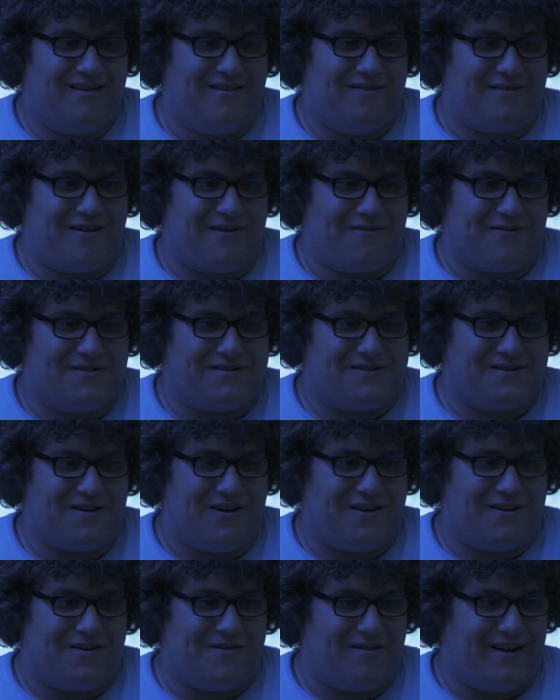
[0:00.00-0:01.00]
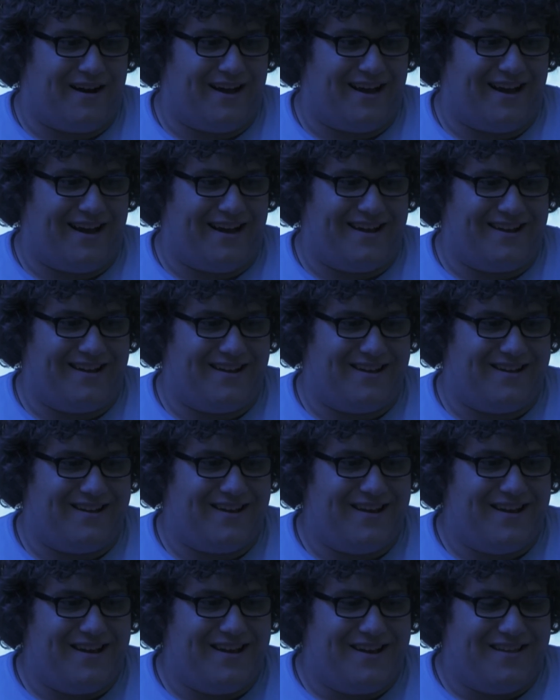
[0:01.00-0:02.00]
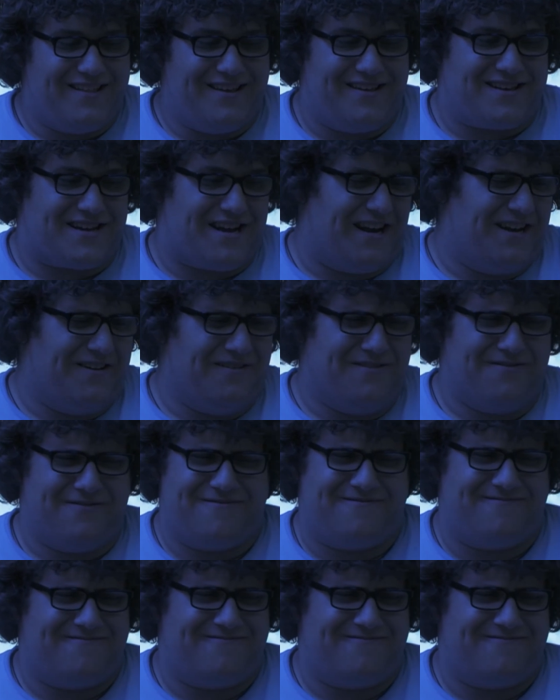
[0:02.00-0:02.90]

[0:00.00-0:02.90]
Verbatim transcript: When I first saw you, I had this kind of